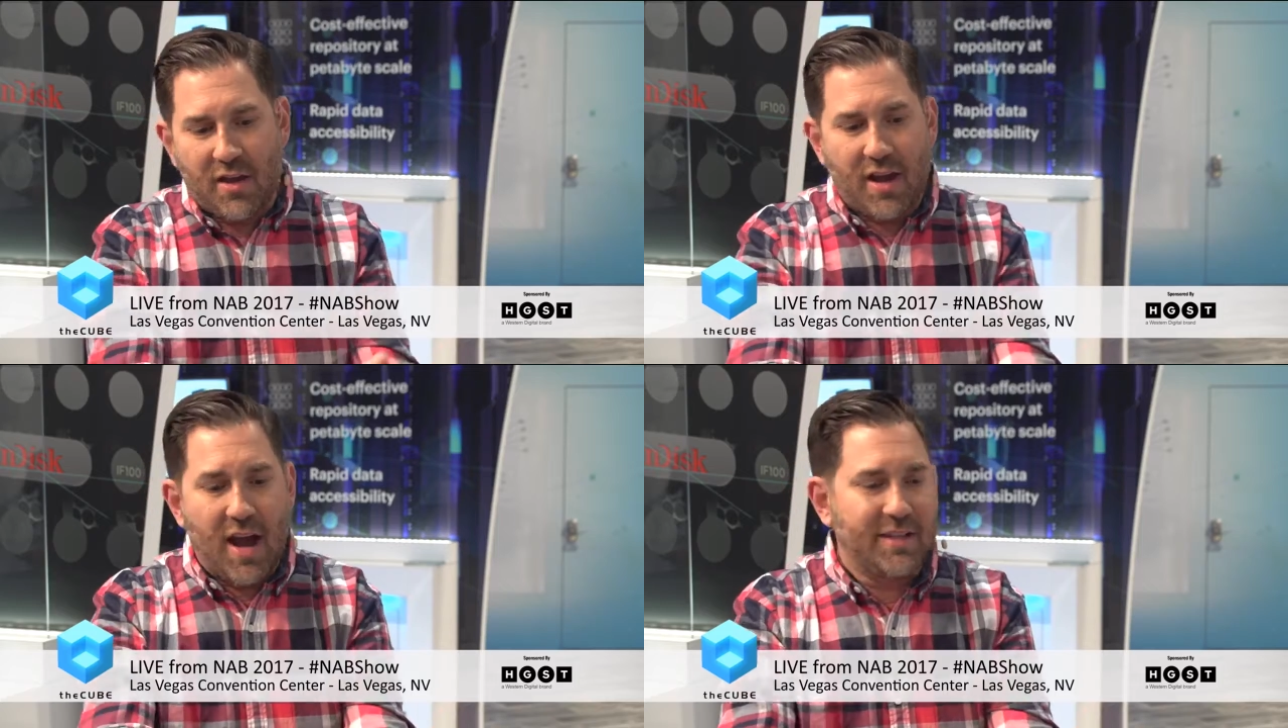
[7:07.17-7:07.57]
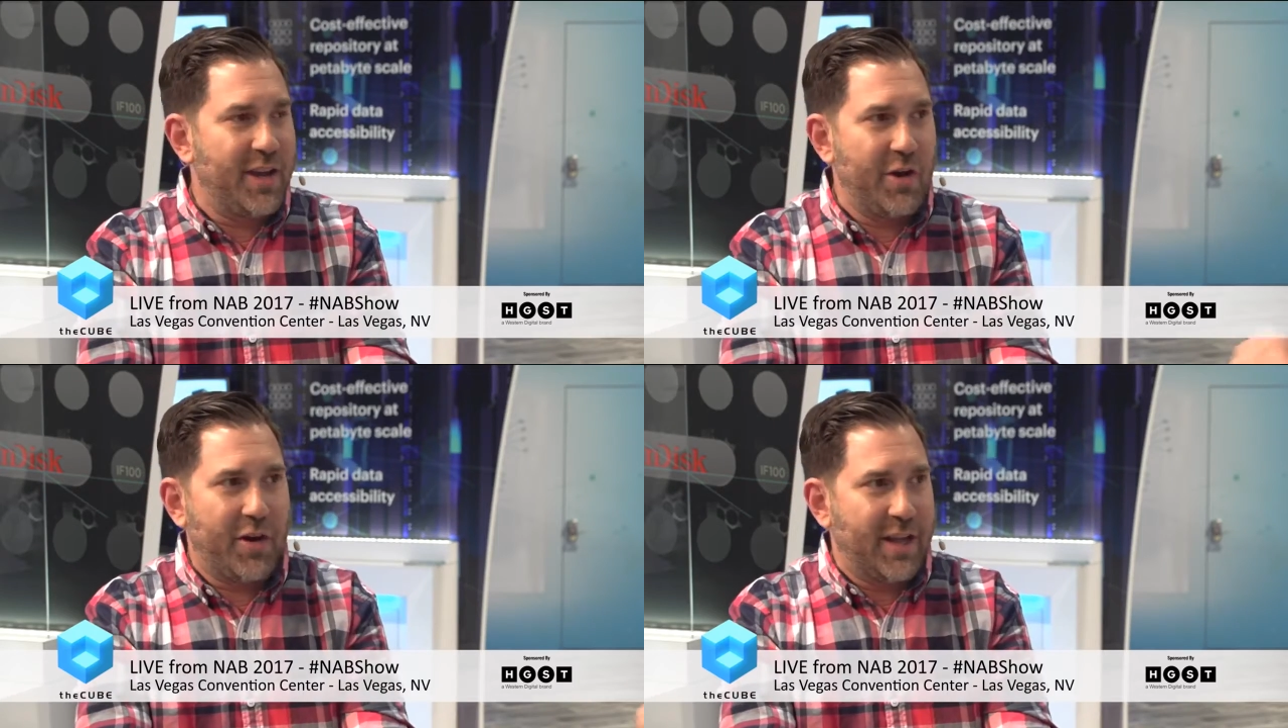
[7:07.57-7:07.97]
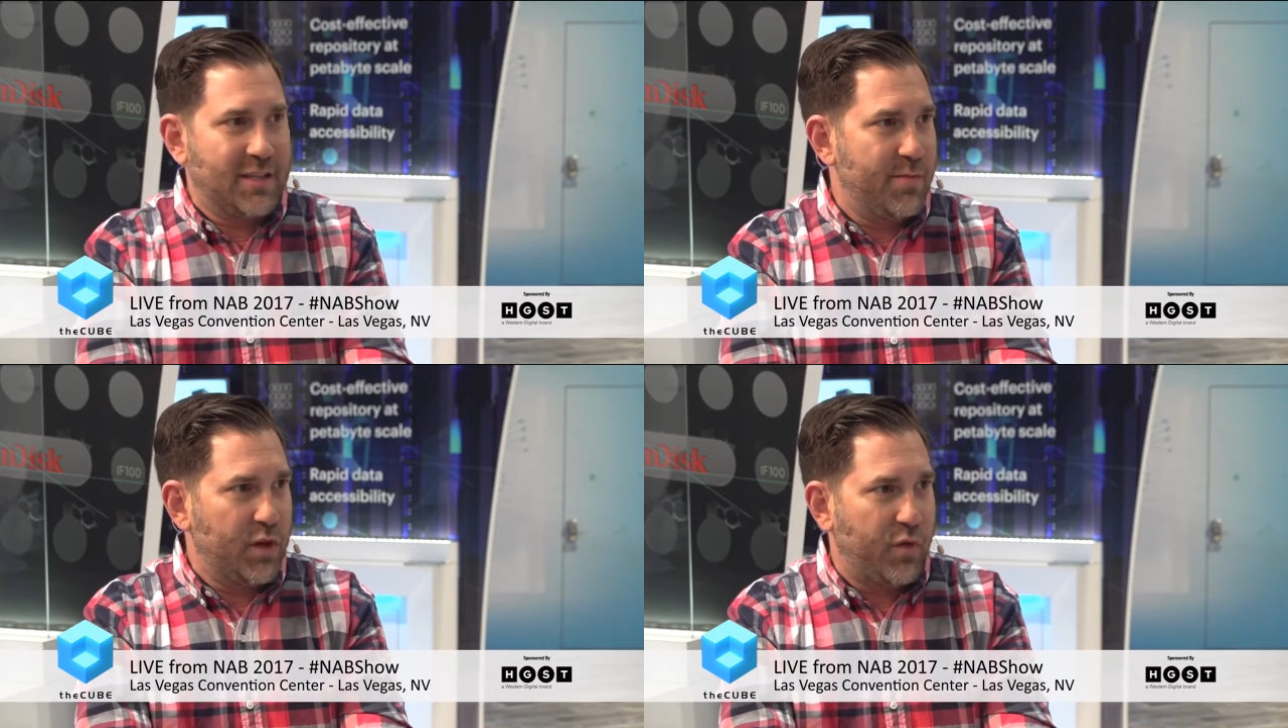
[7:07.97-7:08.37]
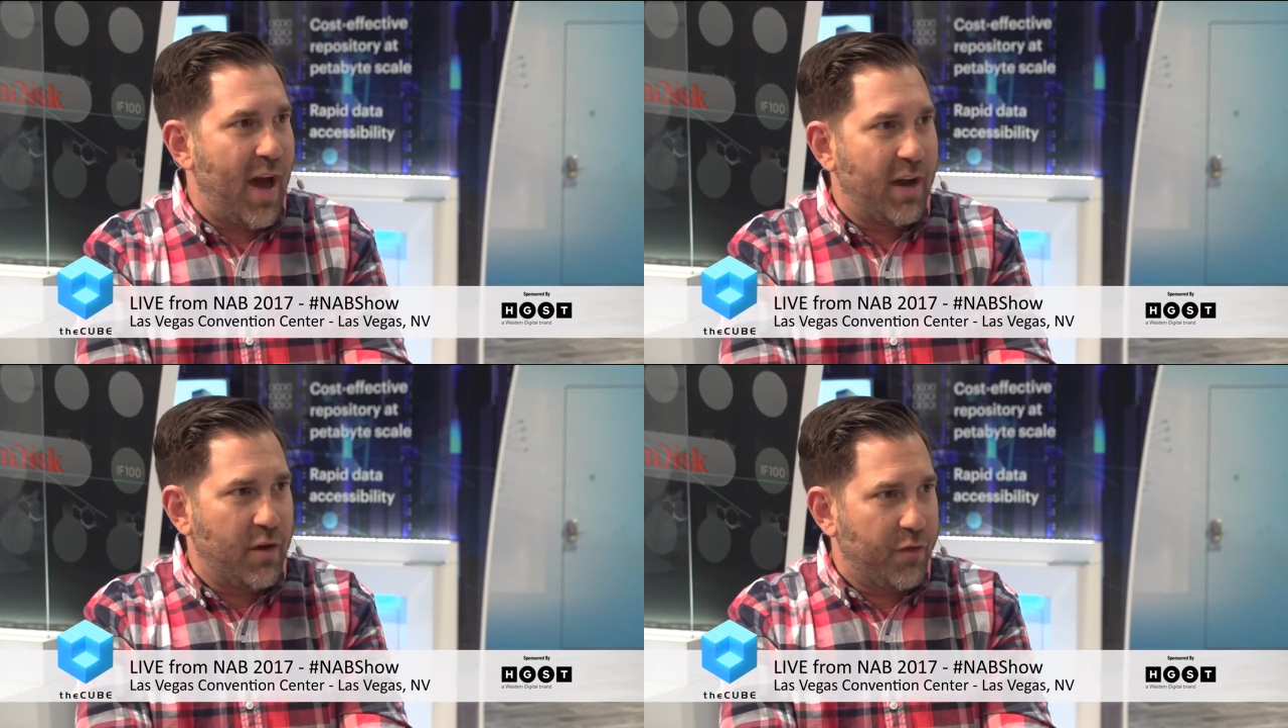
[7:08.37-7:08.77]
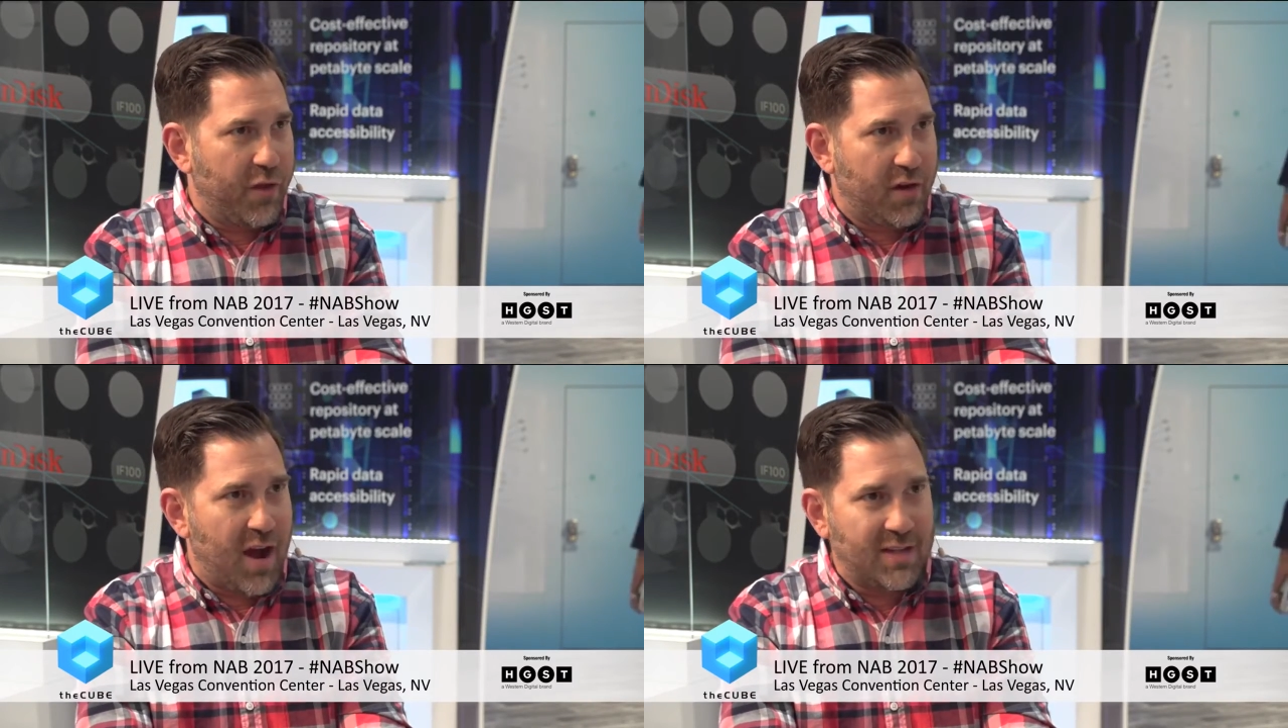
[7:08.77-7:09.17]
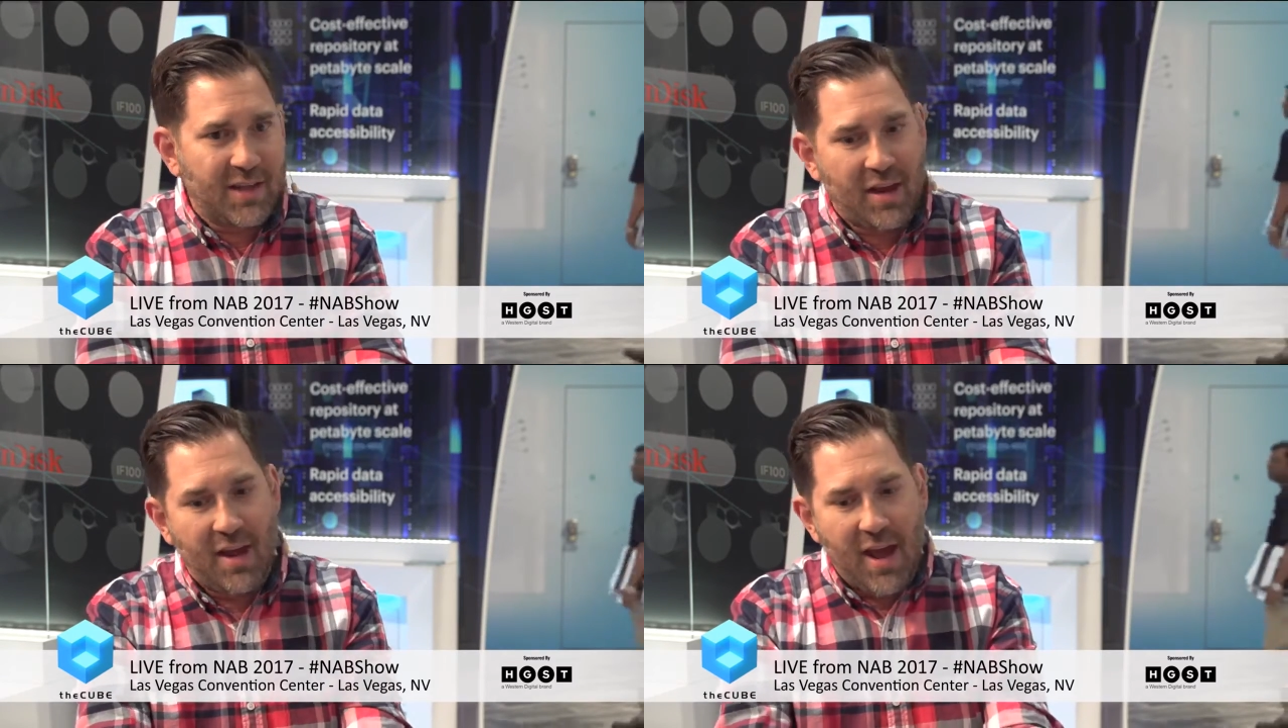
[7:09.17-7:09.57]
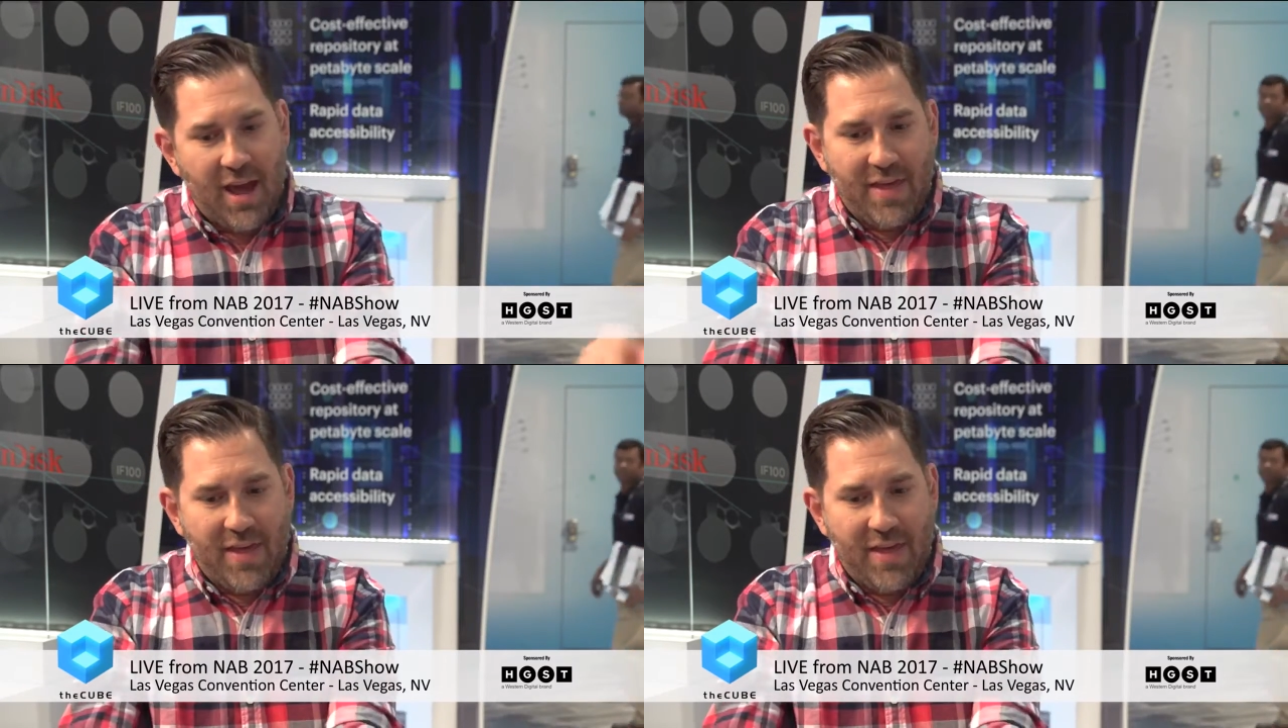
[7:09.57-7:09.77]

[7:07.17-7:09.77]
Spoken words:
the content owner gets the most value for their content,